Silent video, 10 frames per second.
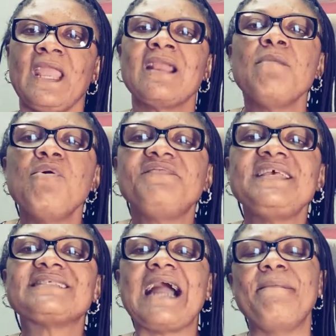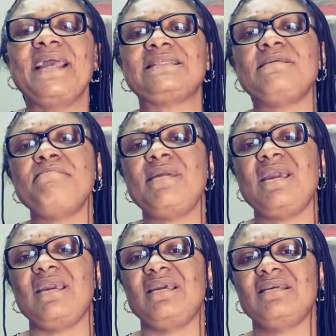Remove this garment in
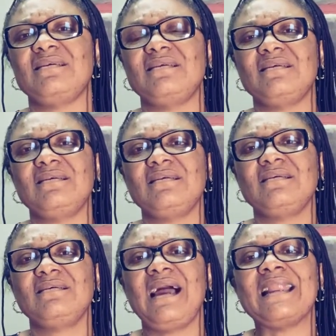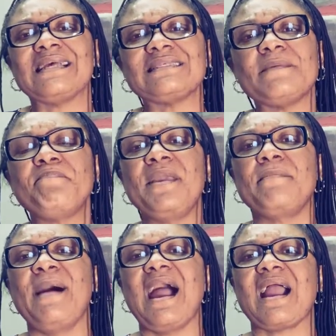me and accept me
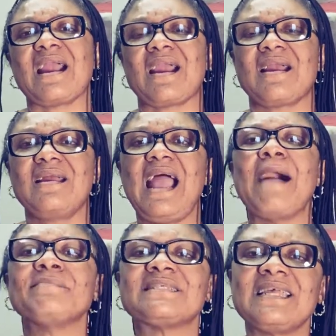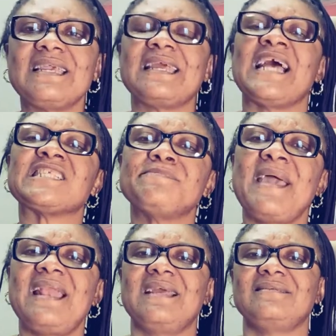back. I'm stinking, I'm
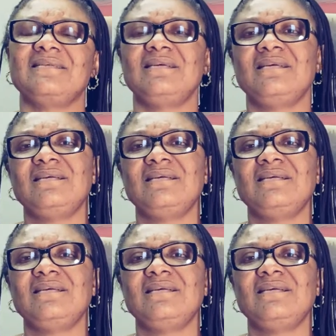smelling.